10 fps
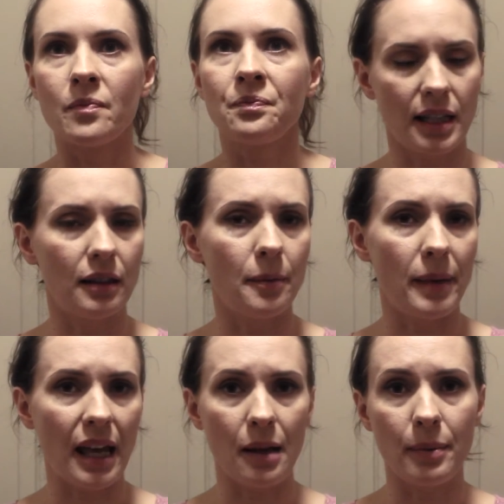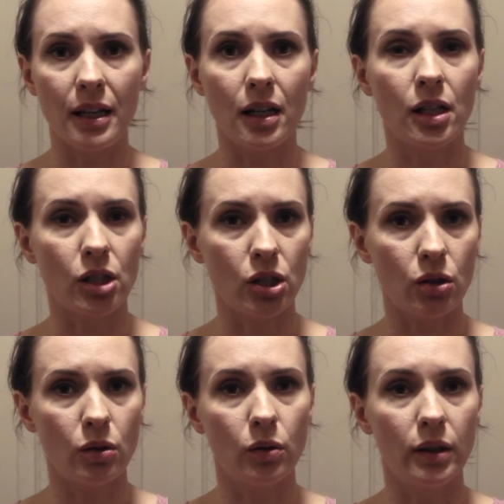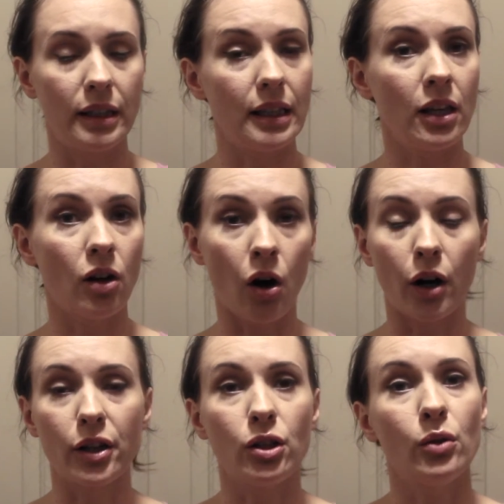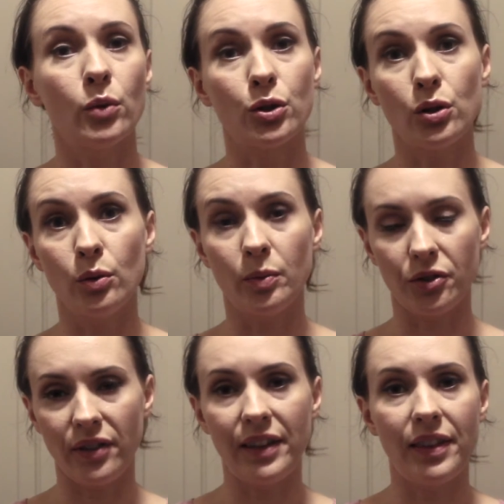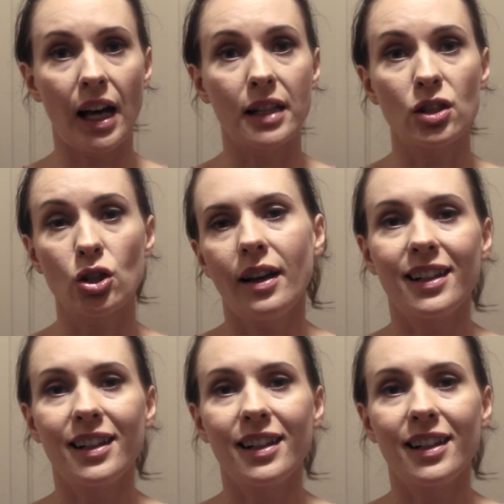send the baby into an ER, and you want to prevent that.